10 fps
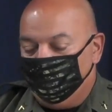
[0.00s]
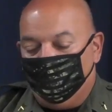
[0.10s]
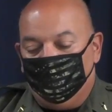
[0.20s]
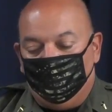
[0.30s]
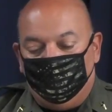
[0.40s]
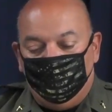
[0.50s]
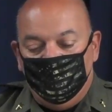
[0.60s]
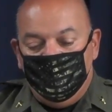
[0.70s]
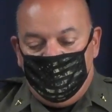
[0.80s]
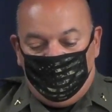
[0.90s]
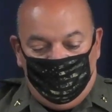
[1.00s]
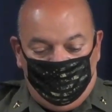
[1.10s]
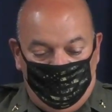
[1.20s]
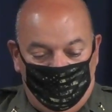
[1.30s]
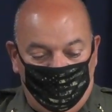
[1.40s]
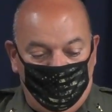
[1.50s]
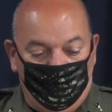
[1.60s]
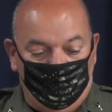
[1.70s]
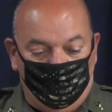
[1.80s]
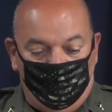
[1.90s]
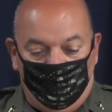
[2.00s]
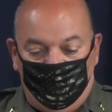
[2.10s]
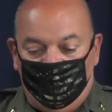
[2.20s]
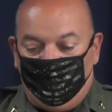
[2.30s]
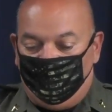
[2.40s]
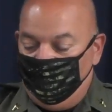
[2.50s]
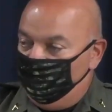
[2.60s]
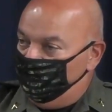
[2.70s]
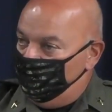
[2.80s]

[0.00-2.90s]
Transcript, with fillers: Yeah. Um, however, you know, when we went in front of the St.